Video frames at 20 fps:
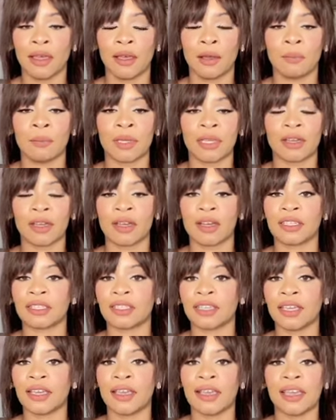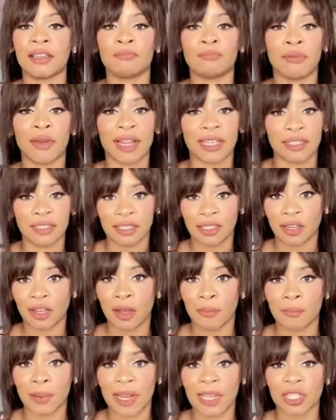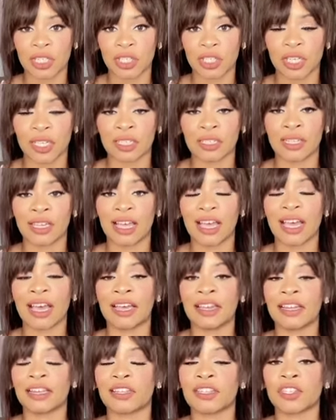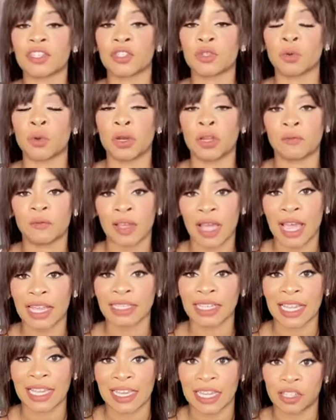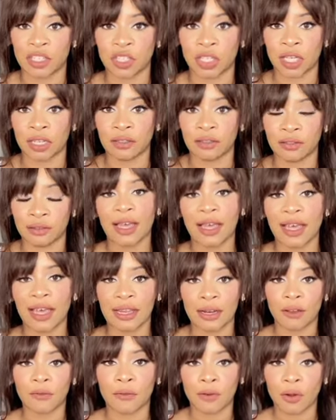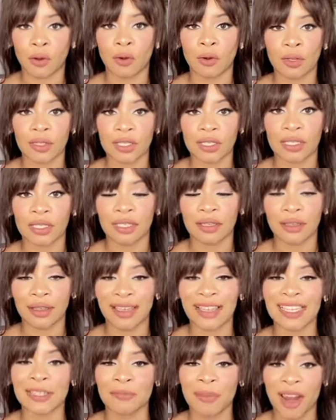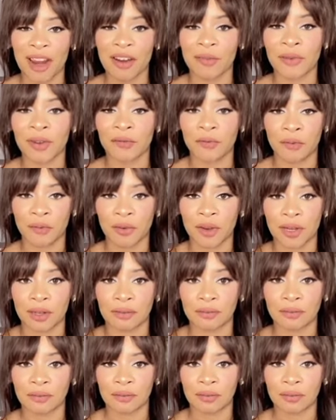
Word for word: because it brightens your complexion and it's so good for anti-aging. And of course, it's paraben free.